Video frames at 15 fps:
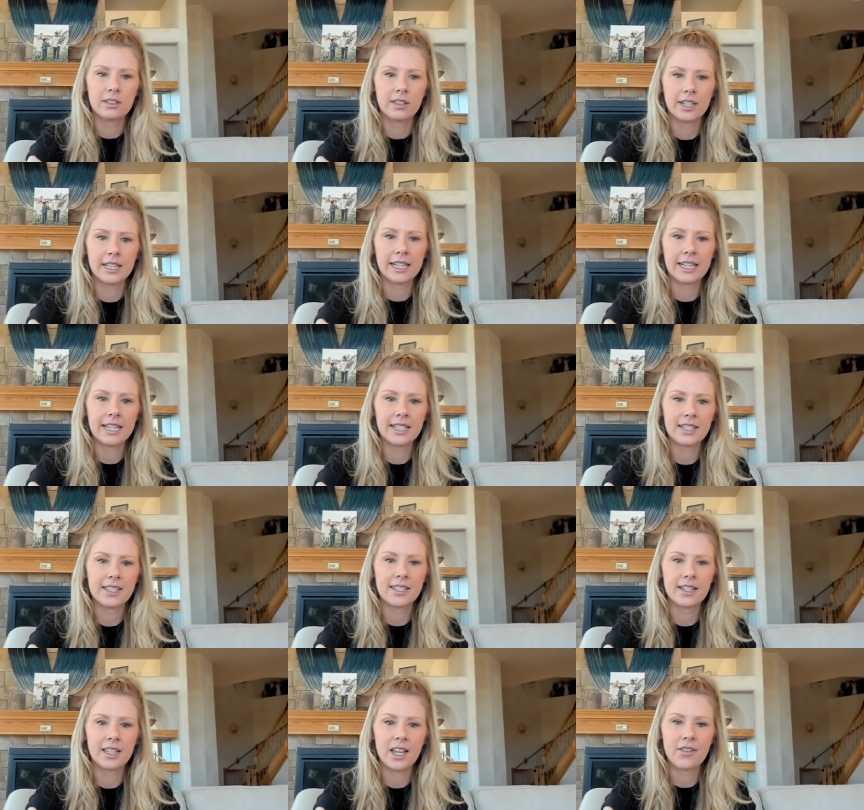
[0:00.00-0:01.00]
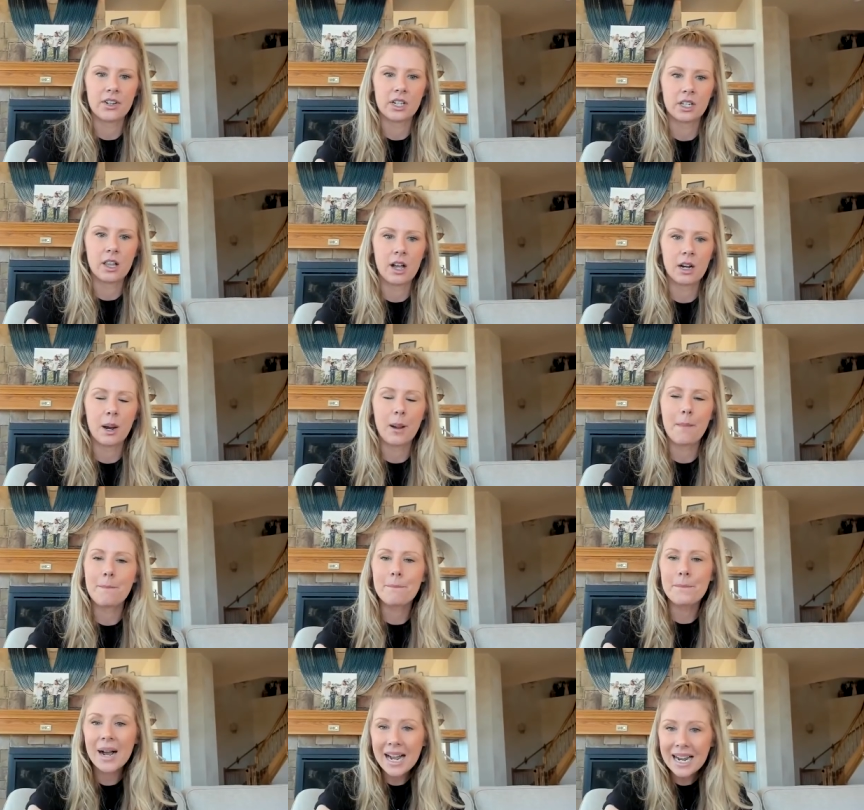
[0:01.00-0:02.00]
it hits 11 o'clock
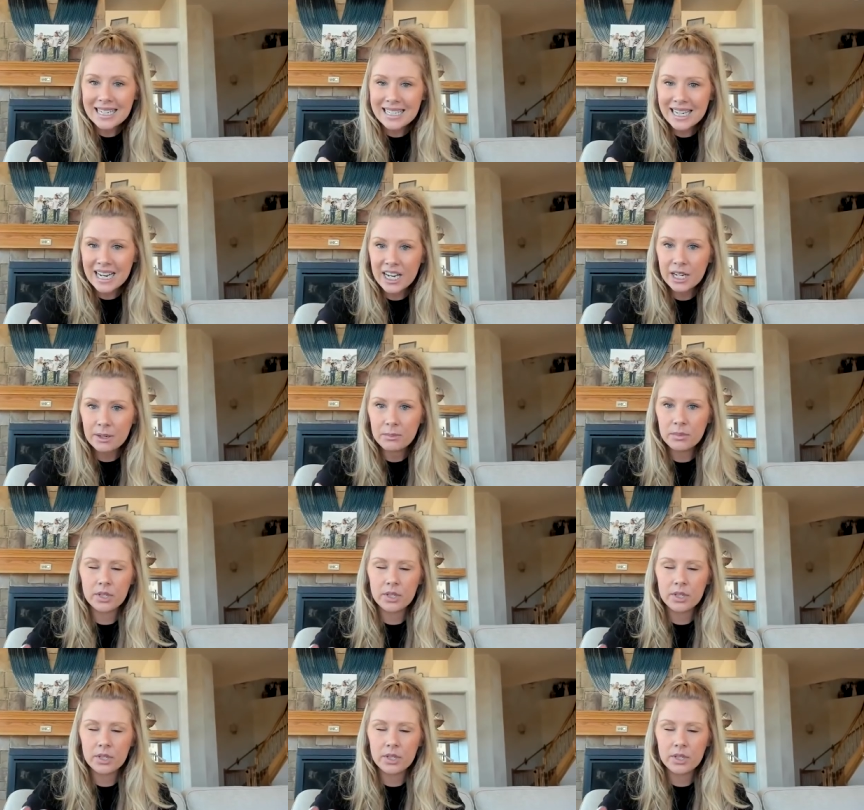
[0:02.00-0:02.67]
my time.